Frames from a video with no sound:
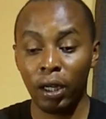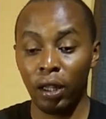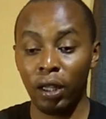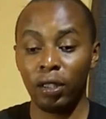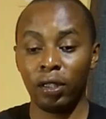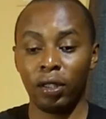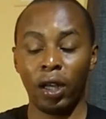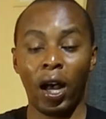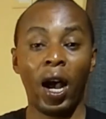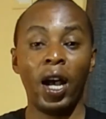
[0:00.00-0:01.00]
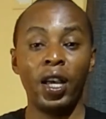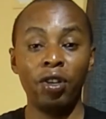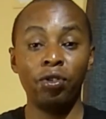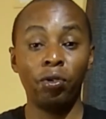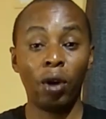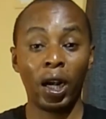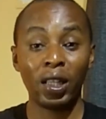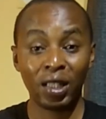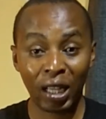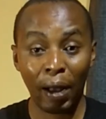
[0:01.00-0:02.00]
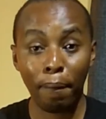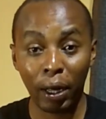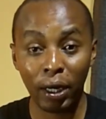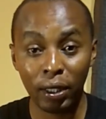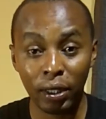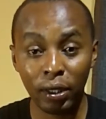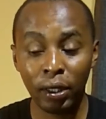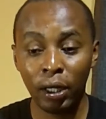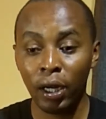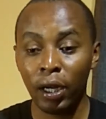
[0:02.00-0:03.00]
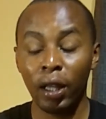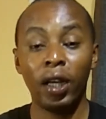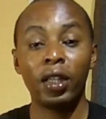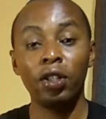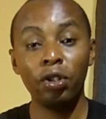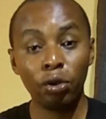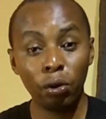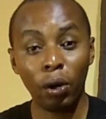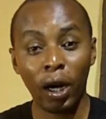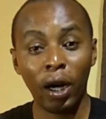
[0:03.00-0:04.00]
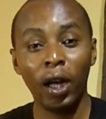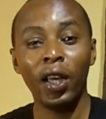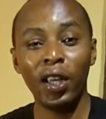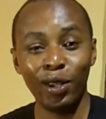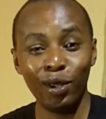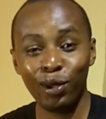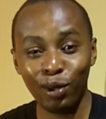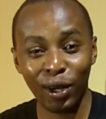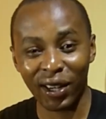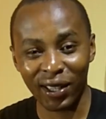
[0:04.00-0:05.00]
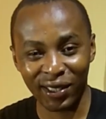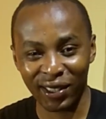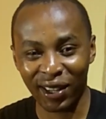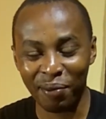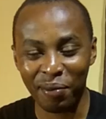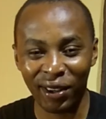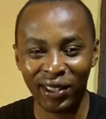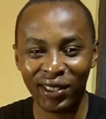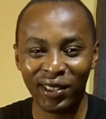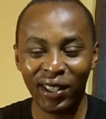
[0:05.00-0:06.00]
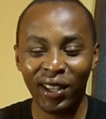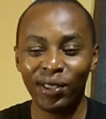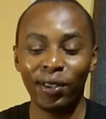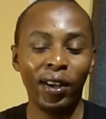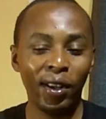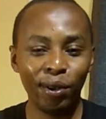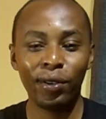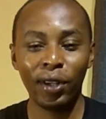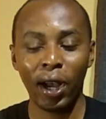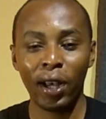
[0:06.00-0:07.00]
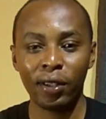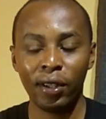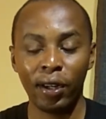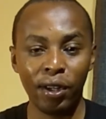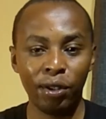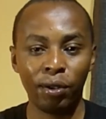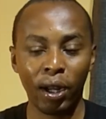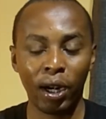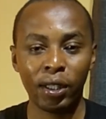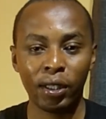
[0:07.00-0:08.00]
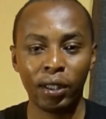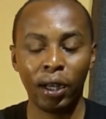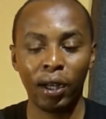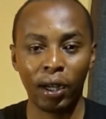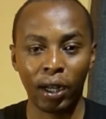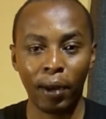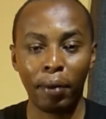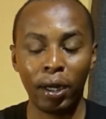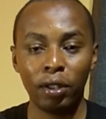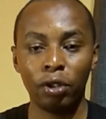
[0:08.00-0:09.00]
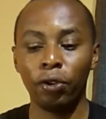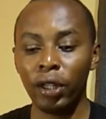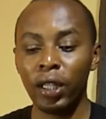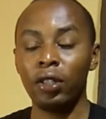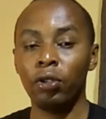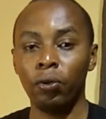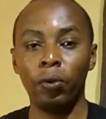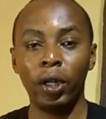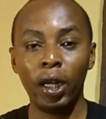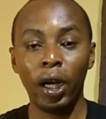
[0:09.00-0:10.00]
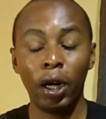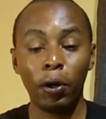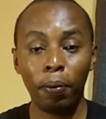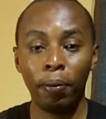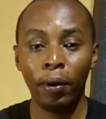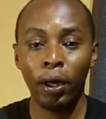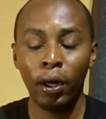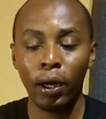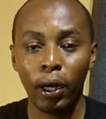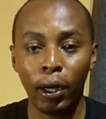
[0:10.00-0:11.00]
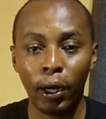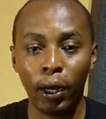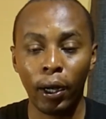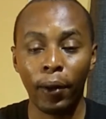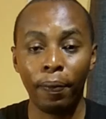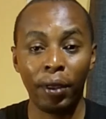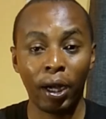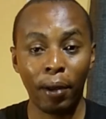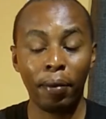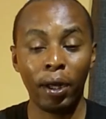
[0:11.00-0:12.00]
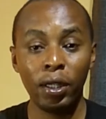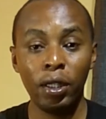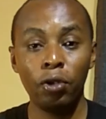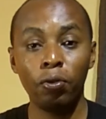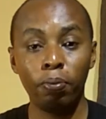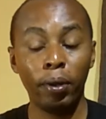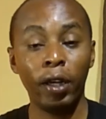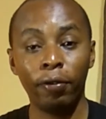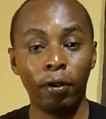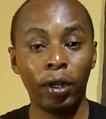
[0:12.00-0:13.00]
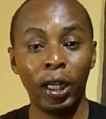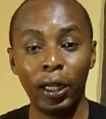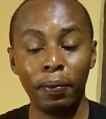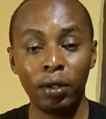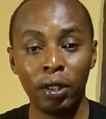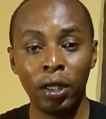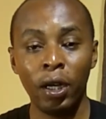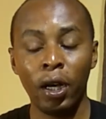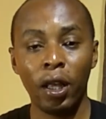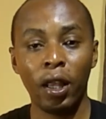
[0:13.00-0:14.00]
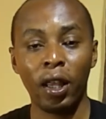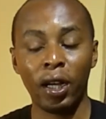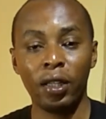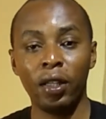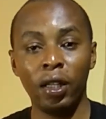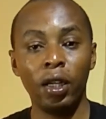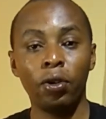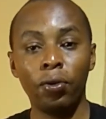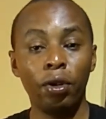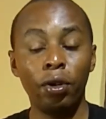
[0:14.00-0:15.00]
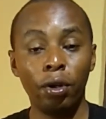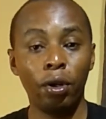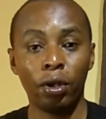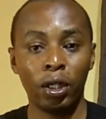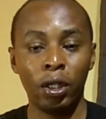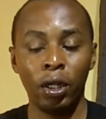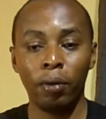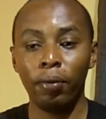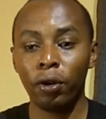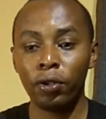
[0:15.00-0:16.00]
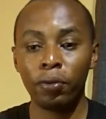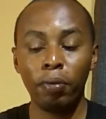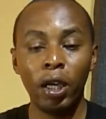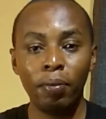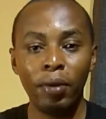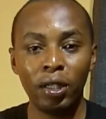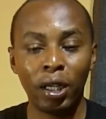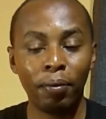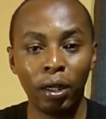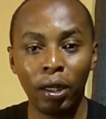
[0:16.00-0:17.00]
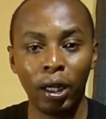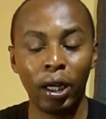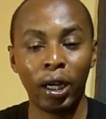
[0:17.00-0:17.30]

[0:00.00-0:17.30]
These are insurance companies that insure insurance companies. So they are known as reinsurance companies. So this will help the company to pay for claims that they could not, because maybe something like